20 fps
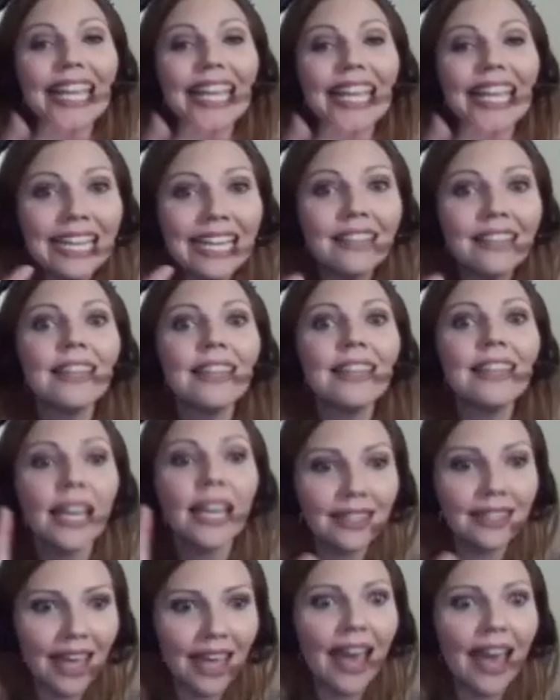Anything
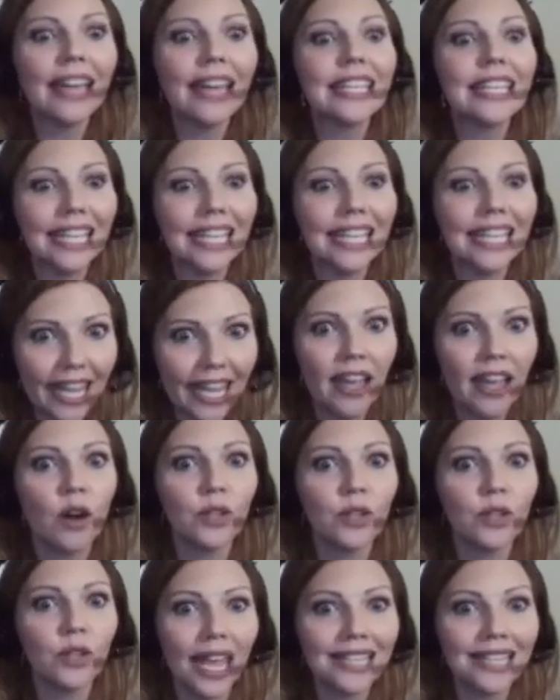like that can
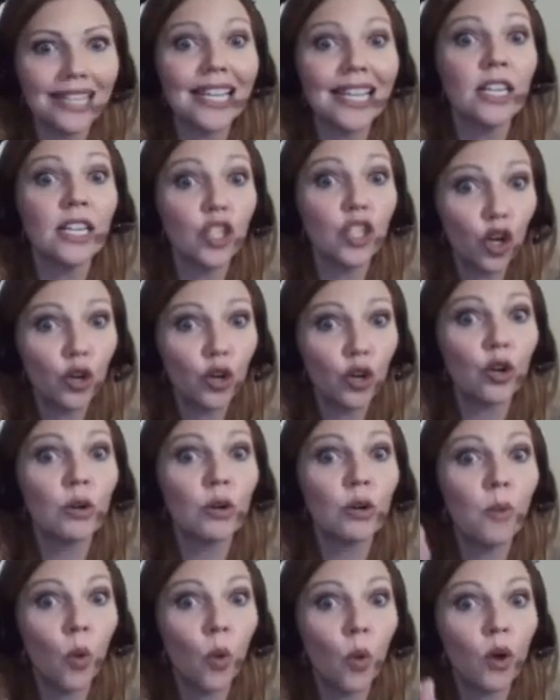count as a
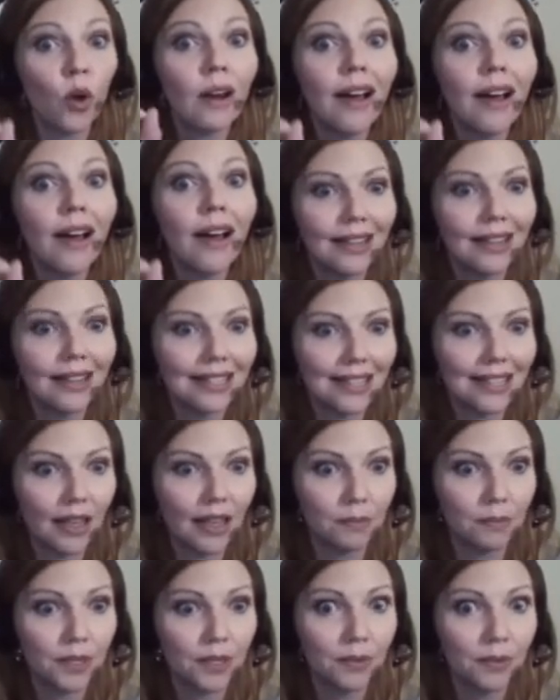term or
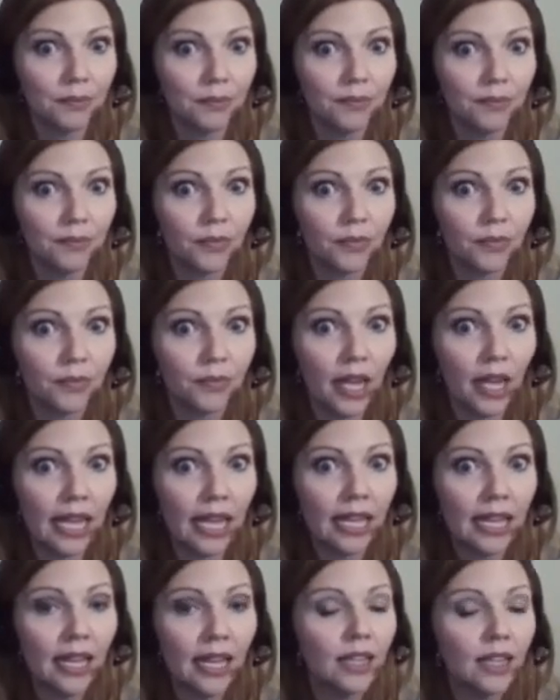concept.
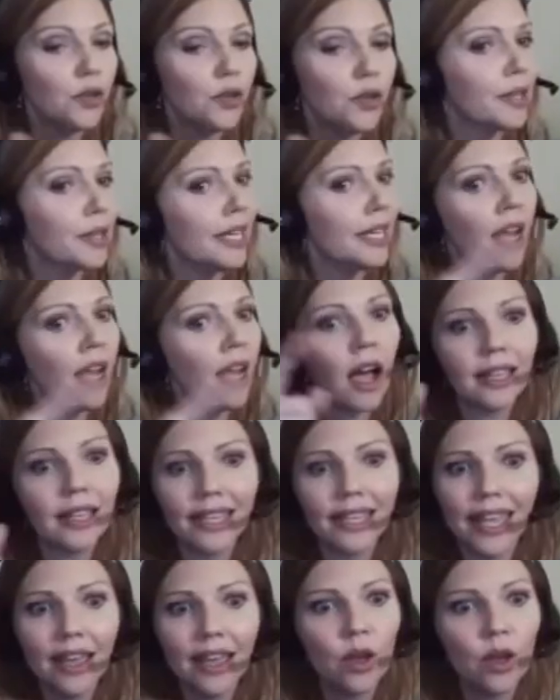Okay, you cannot
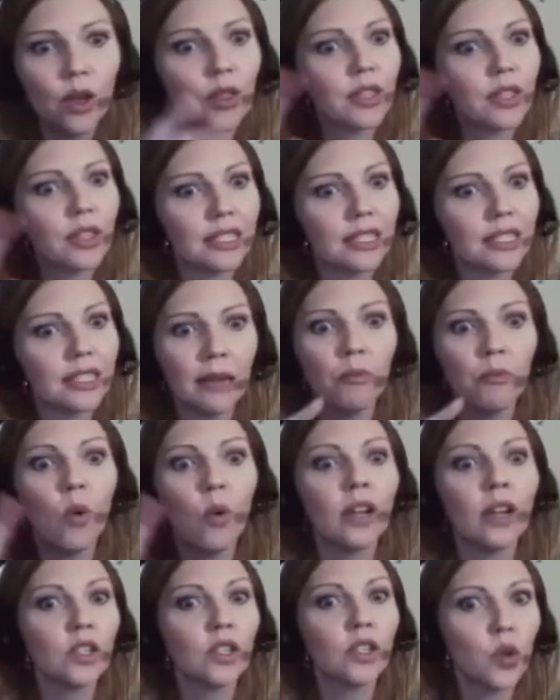count the same
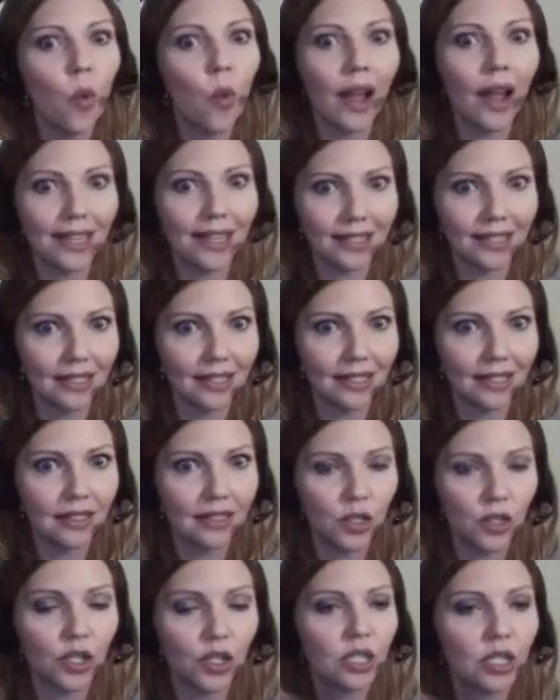one twice.
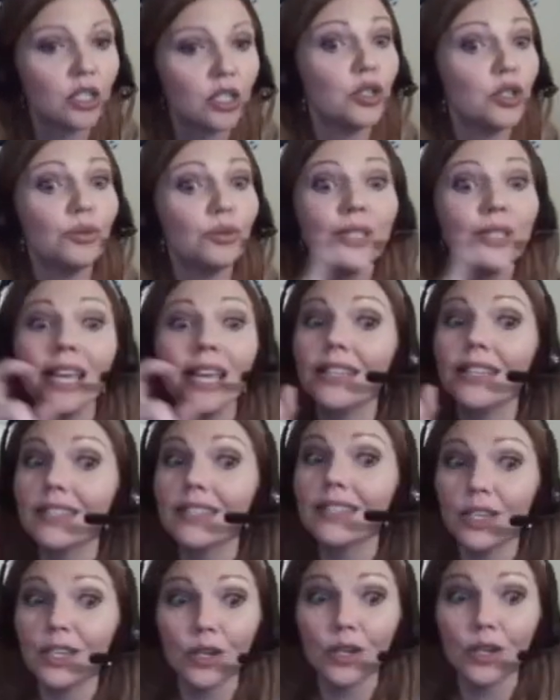So just because you said
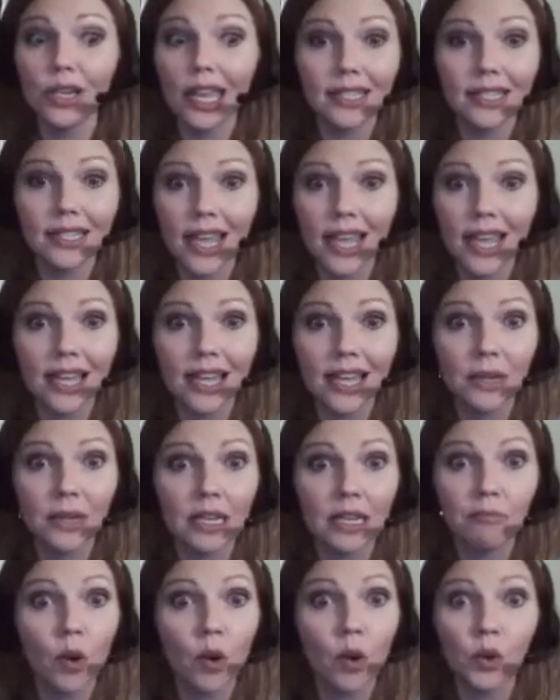secure
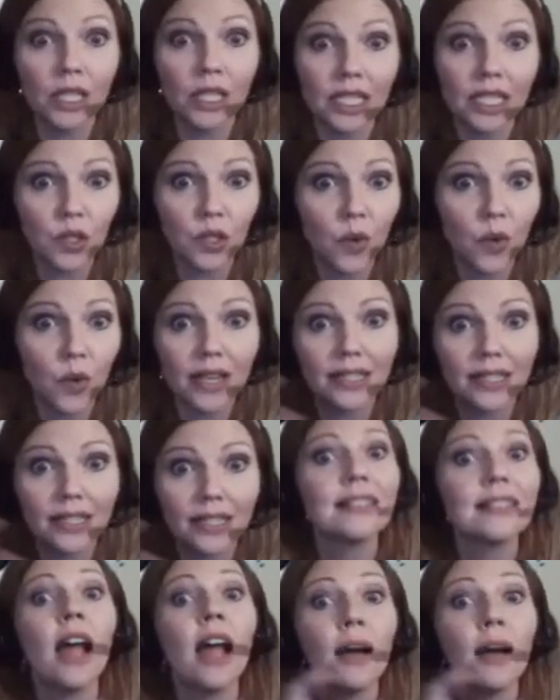attachment and bolded it twice
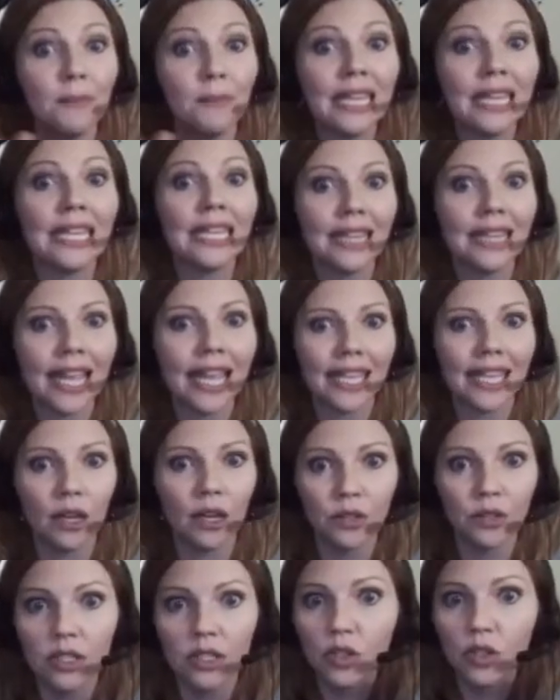does not mean that
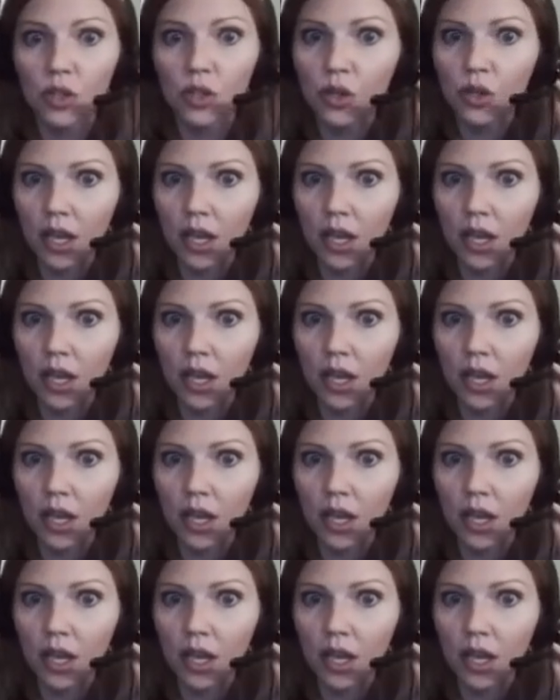counts as.